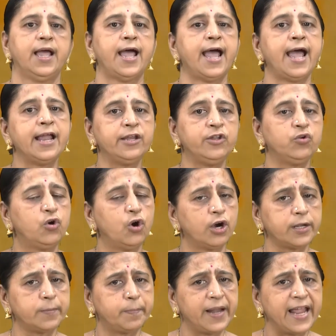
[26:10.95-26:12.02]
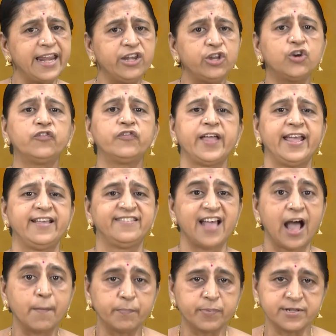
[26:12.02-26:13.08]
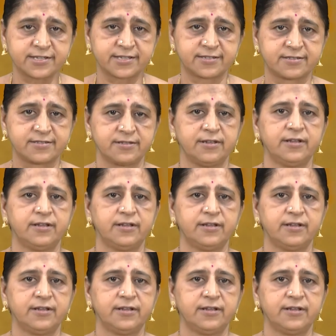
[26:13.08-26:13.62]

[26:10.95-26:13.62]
and you got plenty of examples.